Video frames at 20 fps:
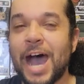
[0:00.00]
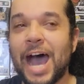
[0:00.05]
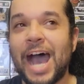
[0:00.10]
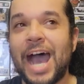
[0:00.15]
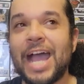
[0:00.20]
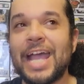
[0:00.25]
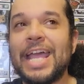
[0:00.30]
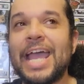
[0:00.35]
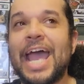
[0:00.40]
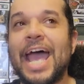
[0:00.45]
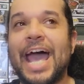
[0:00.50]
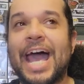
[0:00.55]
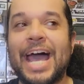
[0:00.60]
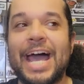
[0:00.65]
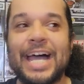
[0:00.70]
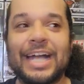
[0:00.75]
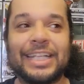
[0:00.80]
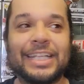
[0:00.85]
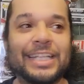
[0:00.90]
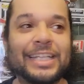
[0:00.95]
I
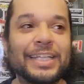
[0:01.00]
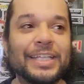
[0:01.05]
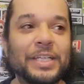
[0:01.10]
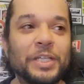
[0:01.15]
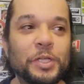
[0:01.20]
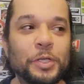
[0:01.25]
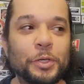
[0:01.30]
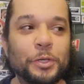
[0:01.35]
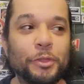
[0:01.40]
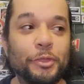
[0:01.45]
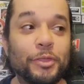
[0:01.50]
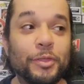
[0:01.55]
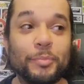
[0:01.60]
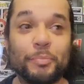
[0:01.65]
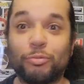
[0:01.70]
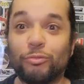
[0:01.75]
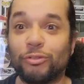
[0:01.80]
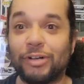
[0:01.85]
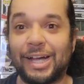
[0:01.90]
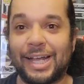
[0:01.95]
had the
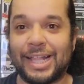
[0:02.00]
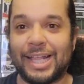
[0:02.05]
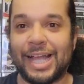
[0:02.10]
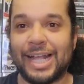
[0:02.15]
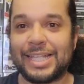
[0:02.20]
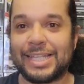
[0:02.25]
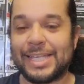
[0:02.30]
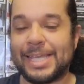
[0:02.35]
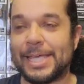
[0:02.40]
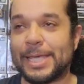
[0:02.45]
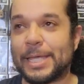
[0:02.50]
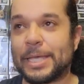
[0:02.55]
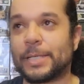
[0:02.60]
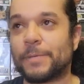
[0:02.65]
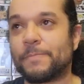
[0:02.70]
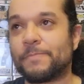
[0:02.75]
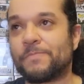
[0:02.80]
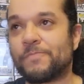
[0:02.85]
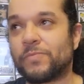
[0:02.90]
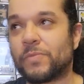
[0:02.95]
bright idea.